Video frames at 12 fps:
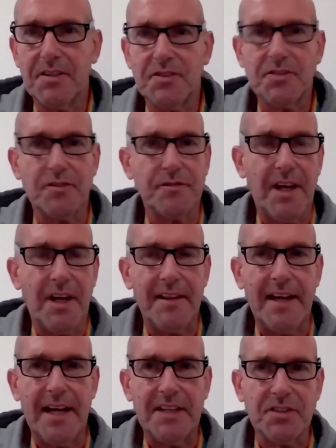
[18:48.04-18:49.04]
stuff like
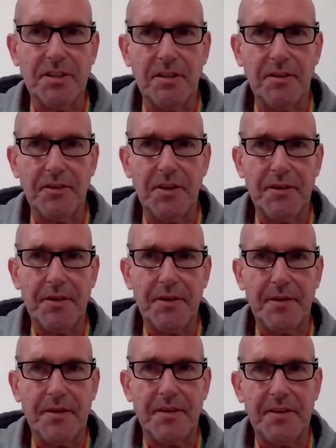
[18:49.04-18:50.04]
that so the,
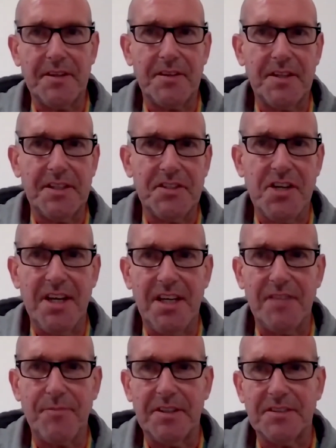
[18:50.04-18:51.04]
the
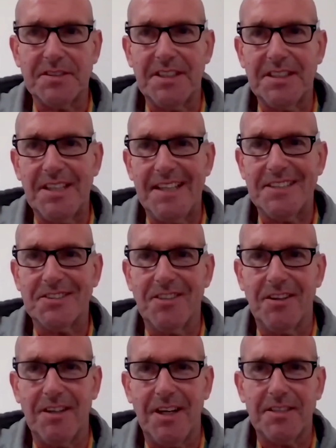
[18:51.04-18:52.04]
achievements it's
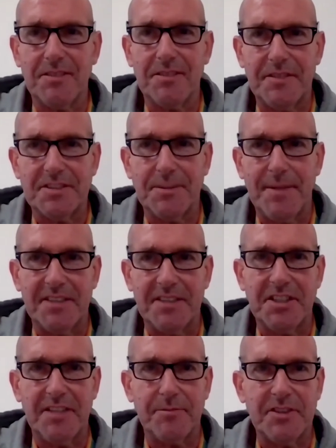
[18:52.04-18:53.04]
not i don't know if it's about
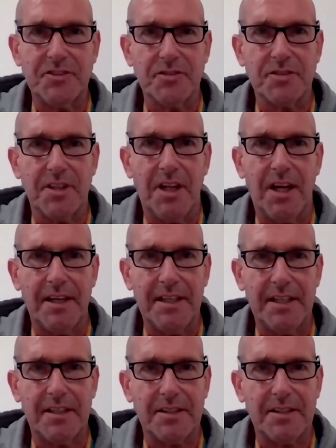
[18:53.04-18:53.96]
achievement it's just like